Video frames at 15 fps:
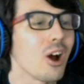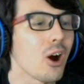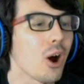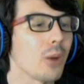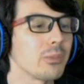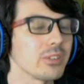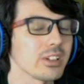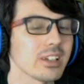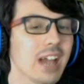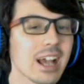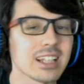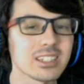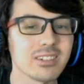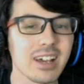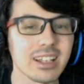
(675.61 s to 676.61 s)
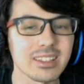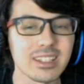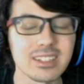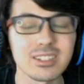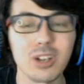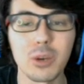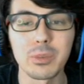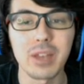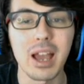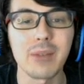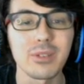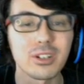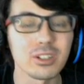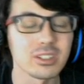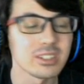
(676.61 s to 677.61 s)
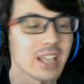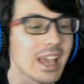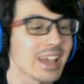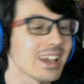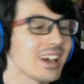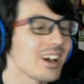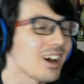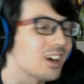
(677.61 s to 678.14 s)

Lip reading: Hopefully you guys like this. Hope you have a good day,